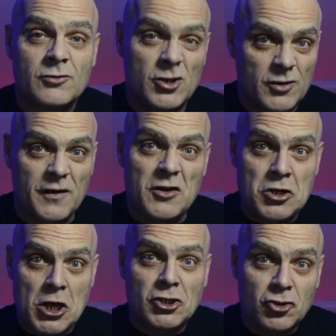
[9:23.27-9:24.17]
Did you think,
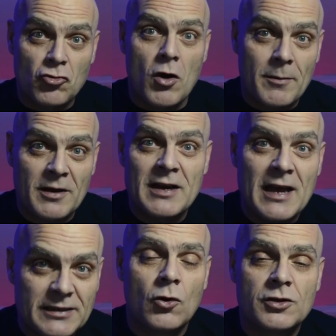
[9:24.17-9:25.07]
yes, Stripey,
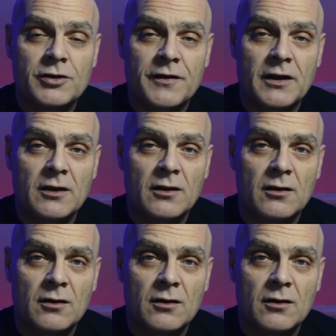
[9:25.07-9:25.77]
that's... Or did you think,